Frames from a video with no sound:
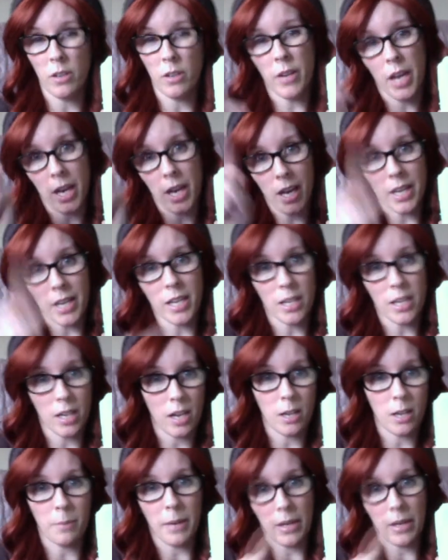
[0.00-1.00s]
okay, I can
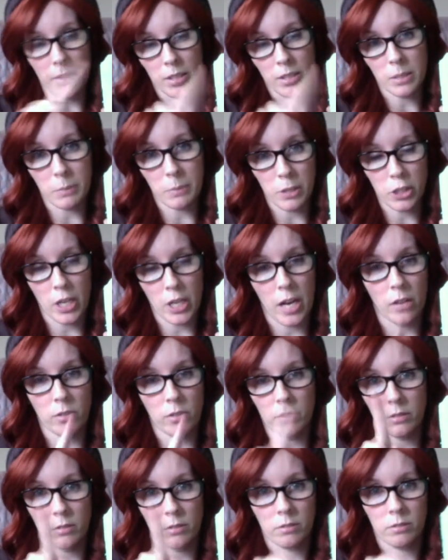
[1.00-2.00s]
cut about this much out,
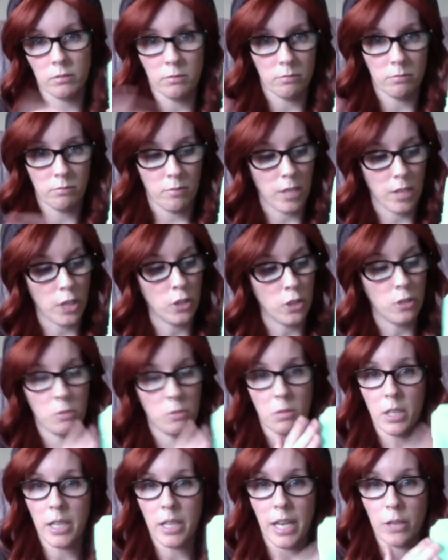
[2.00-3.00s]
and then
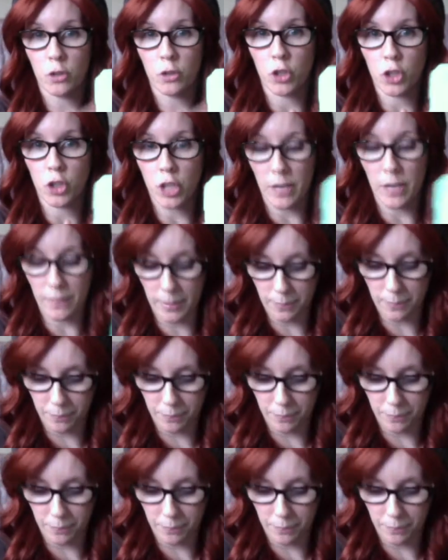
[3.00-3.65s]
you, again, just shave it.